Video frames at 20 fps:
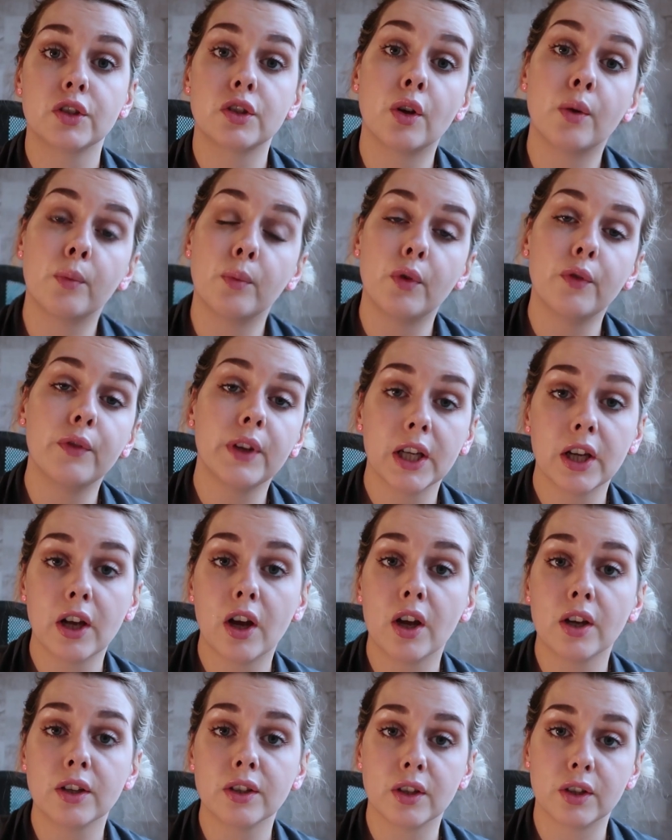So moving
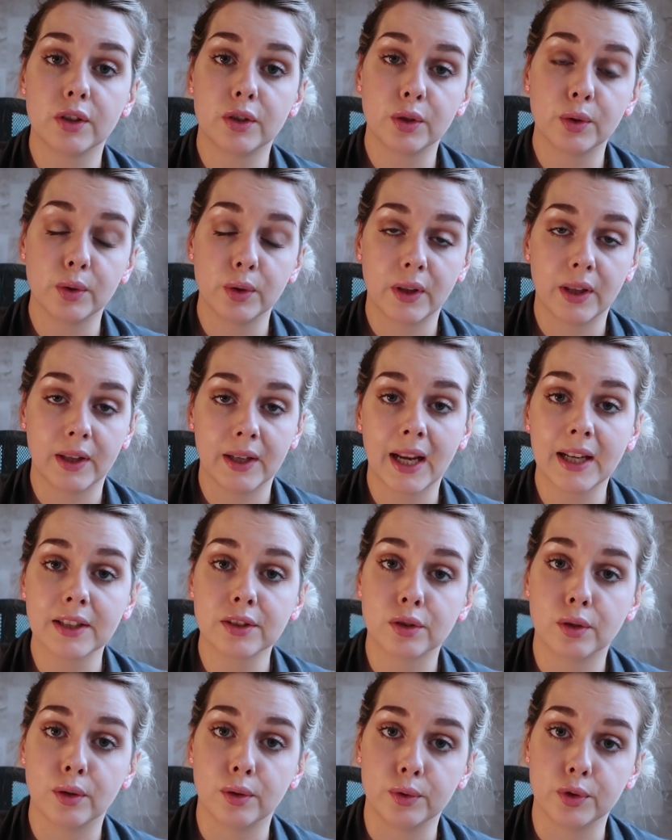on to the
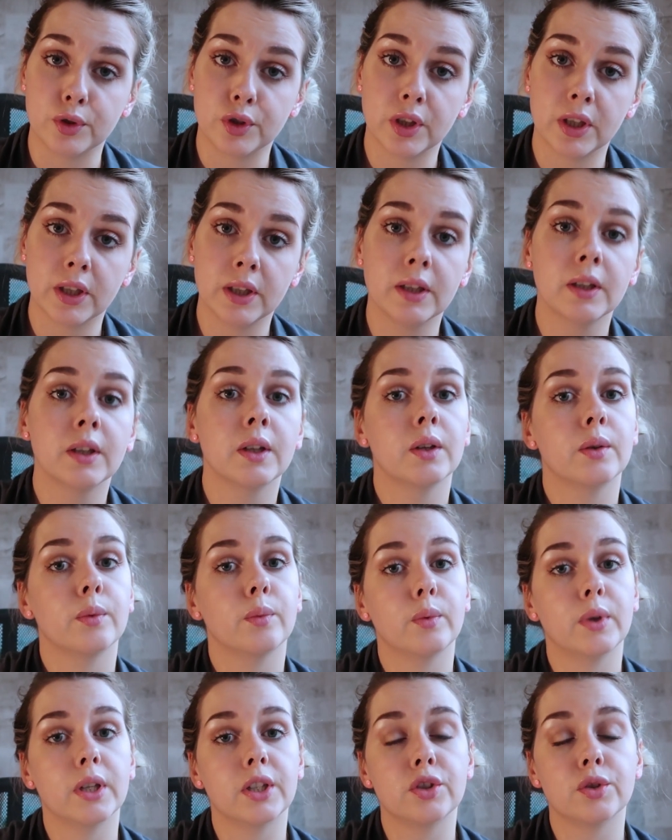next solution,
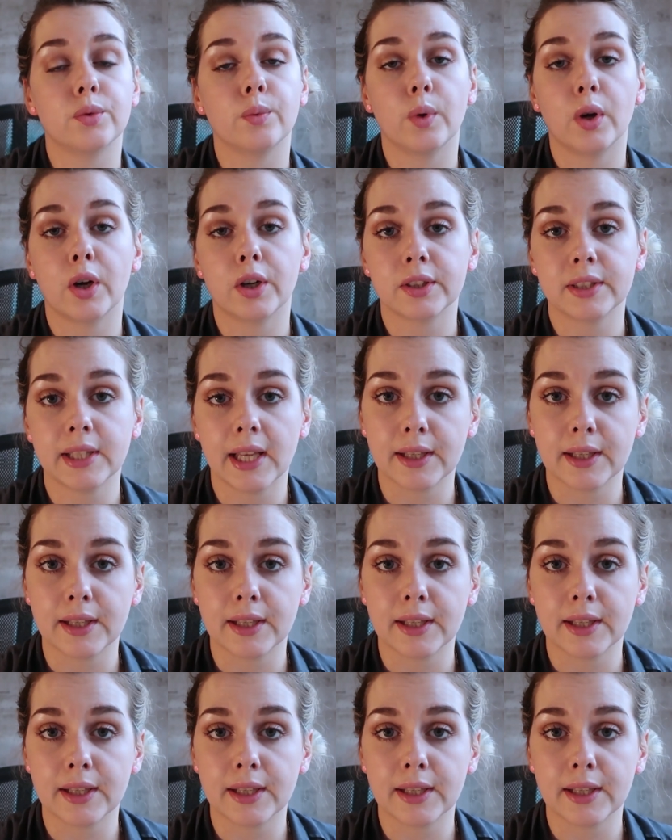which works